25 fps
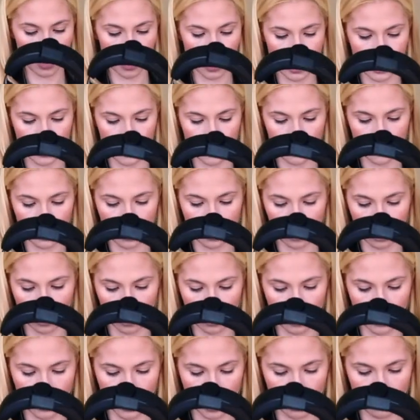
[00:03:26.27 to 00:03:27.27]
plastic
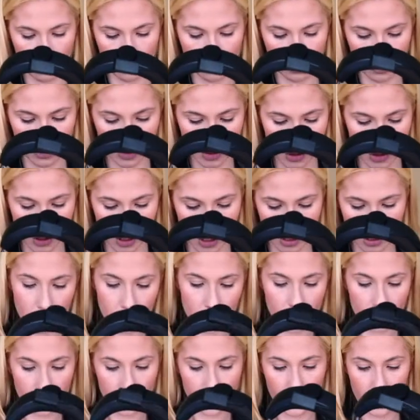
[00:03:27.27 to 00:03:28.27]
on them.
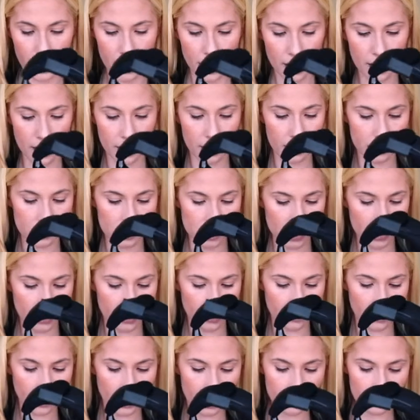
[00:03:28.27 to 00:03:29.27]
And then
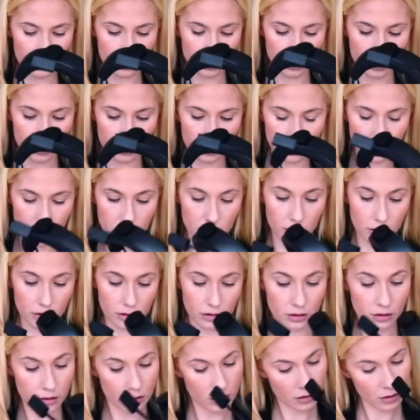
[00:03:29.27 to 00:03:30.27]
just a
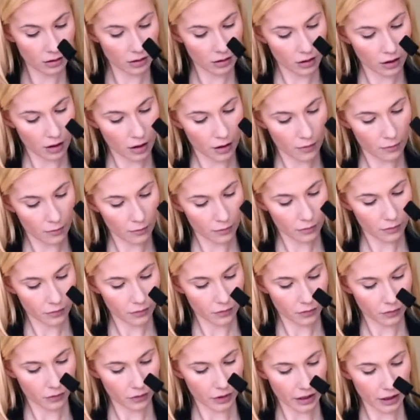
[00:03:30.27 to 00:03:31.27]
little
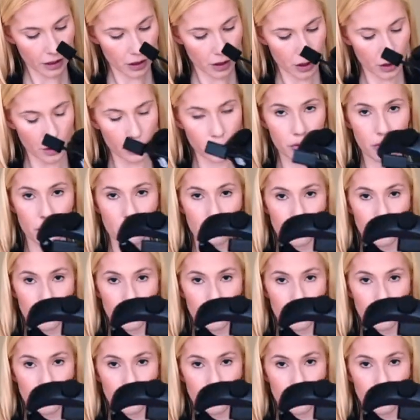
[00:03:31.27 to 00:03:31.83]
like nose